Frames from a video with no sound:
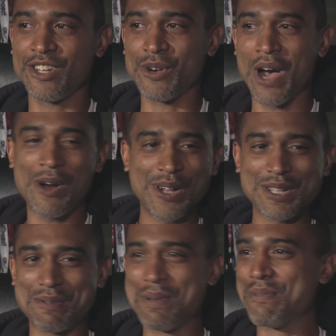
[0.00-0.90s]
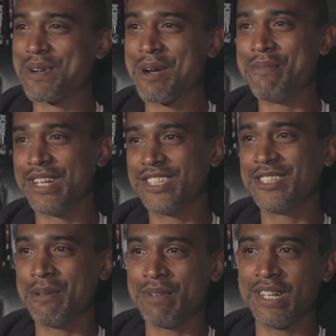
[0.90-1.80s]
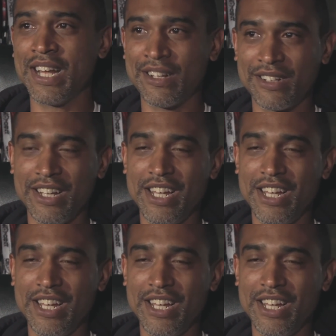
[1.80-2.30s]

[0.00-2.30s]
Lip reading: you know, how could these people come in and shut me down?